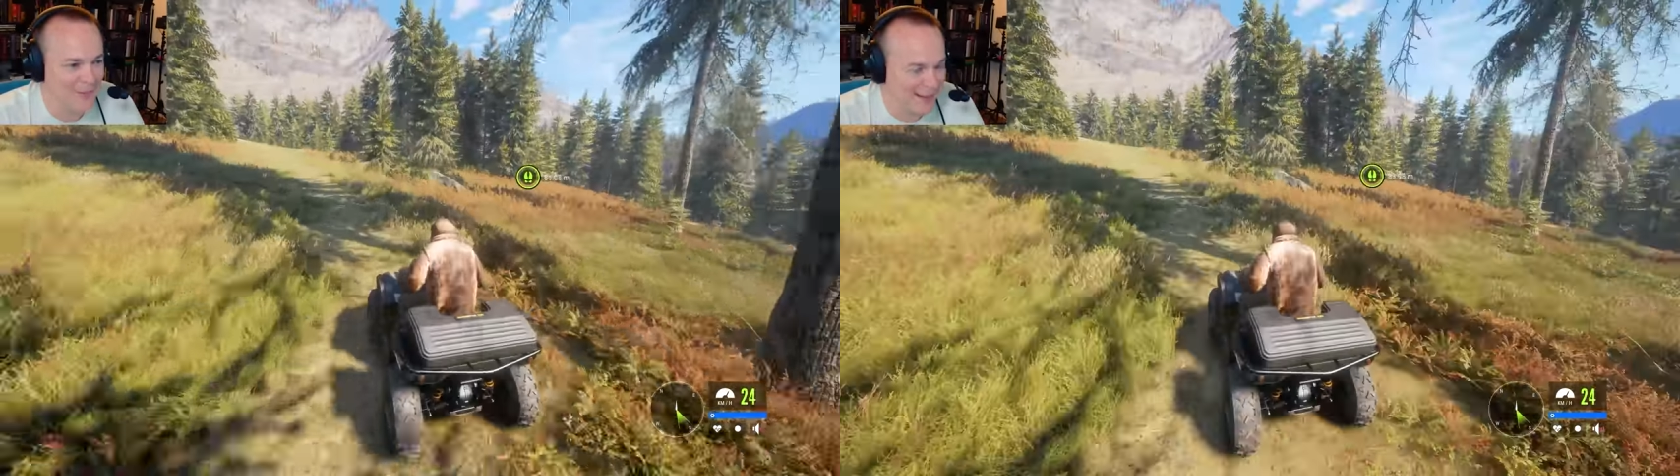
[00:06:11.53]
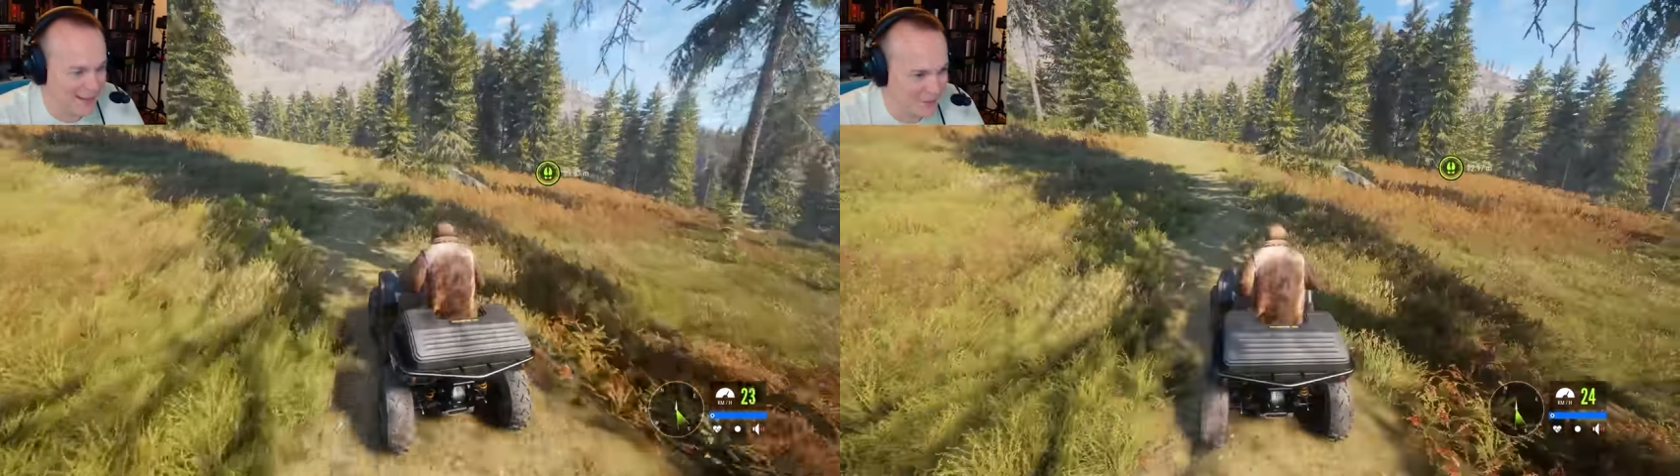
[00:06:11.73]

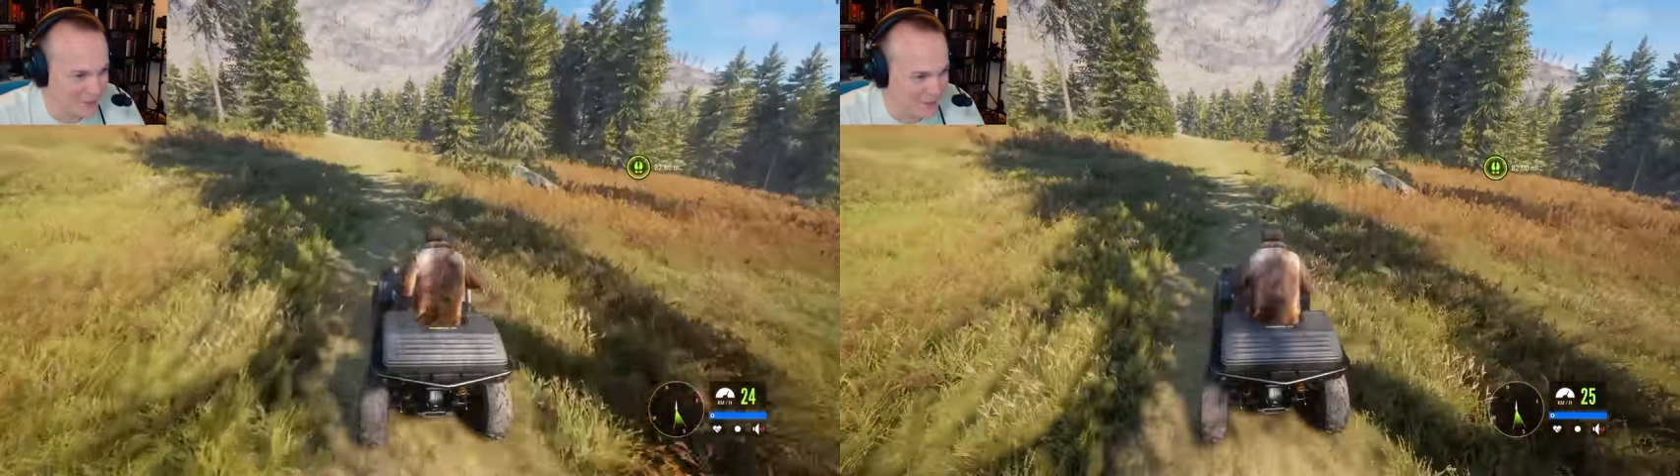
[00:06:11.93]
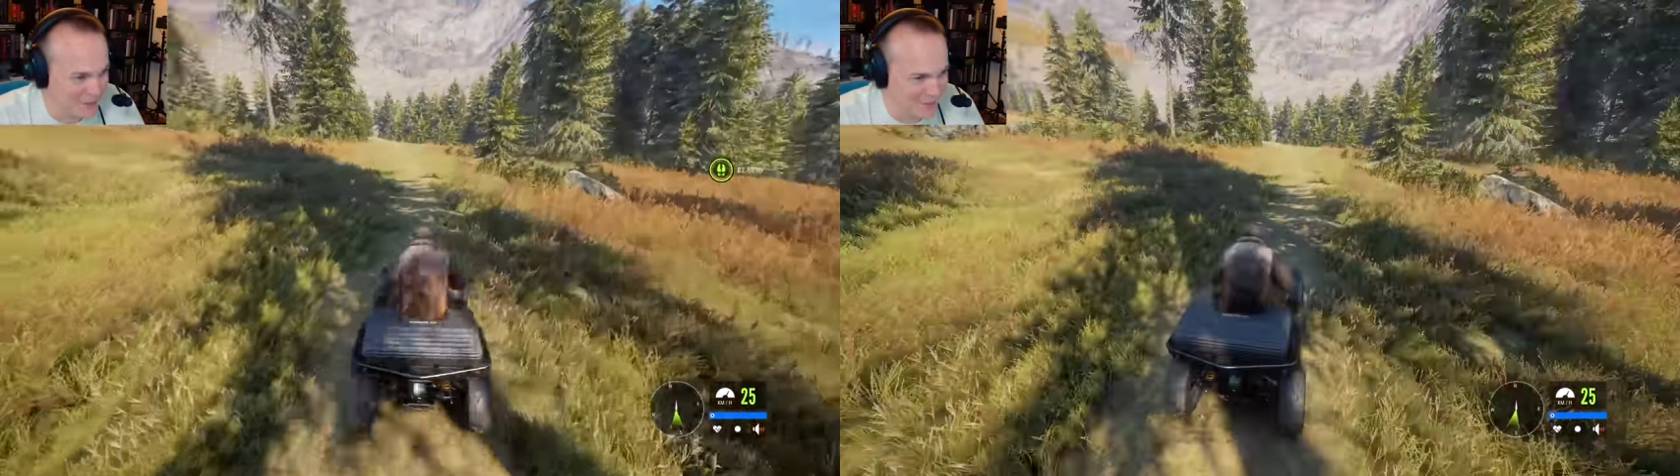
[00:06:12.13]
that I
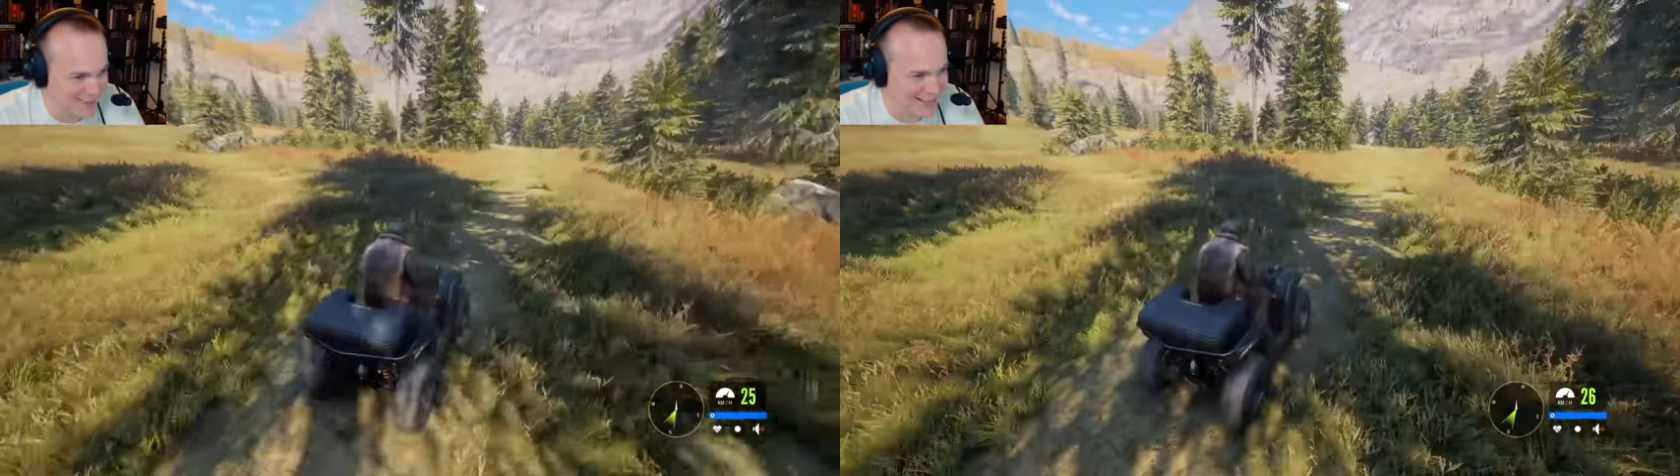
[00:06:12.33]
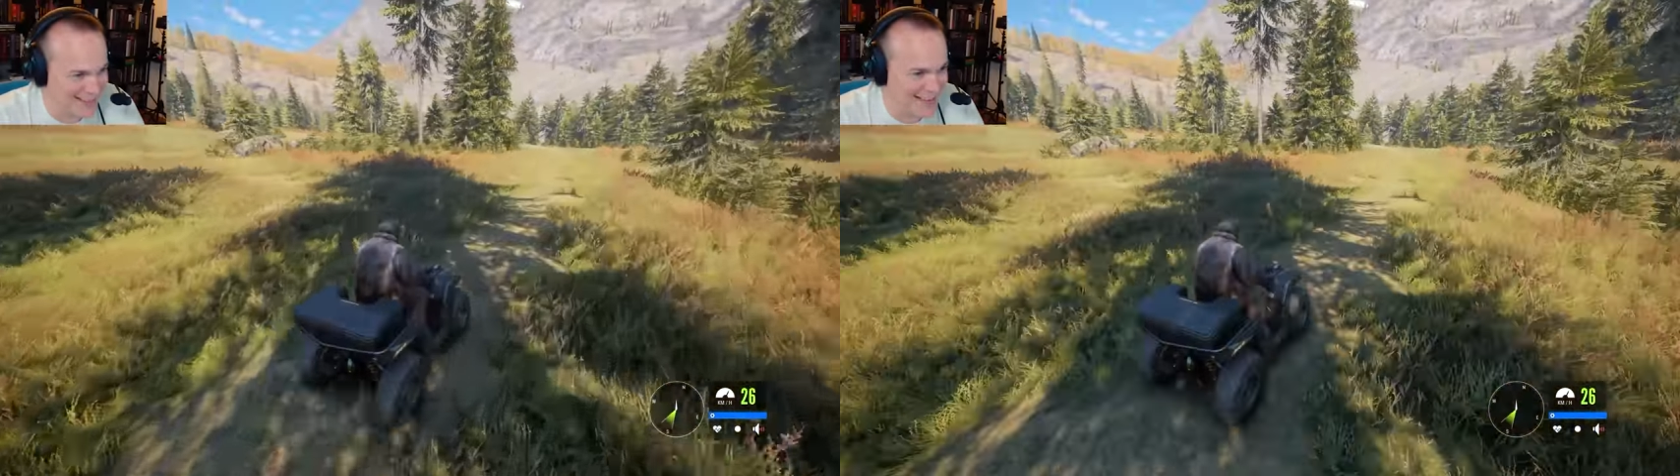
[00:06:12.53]
used to
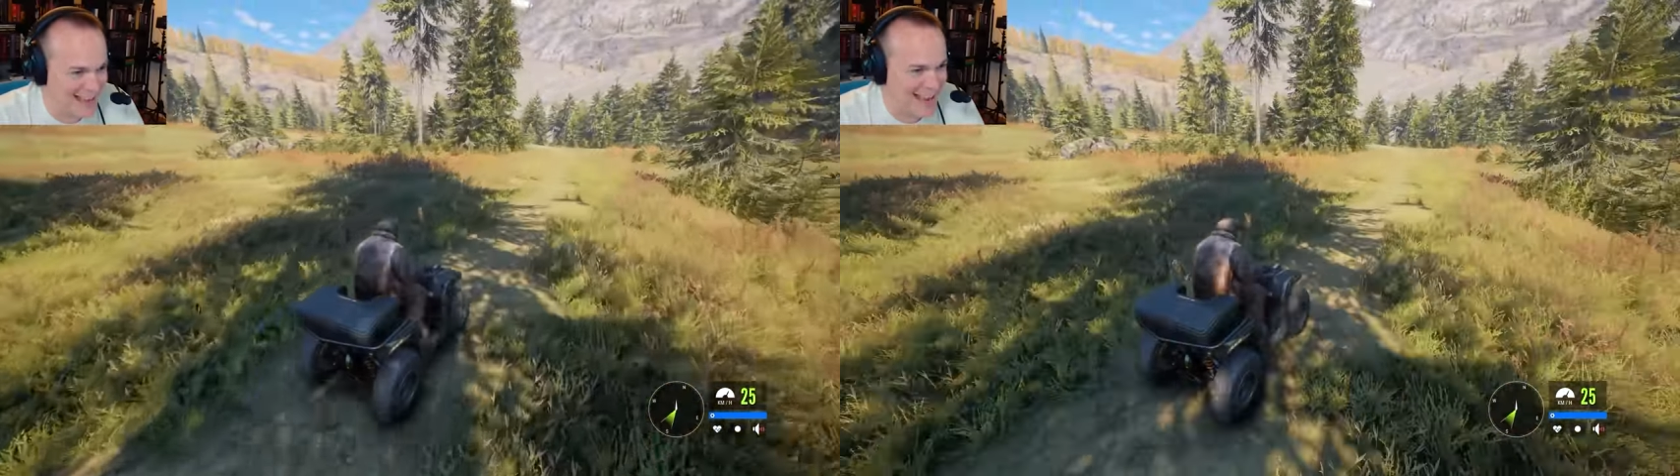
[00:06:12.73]
fucking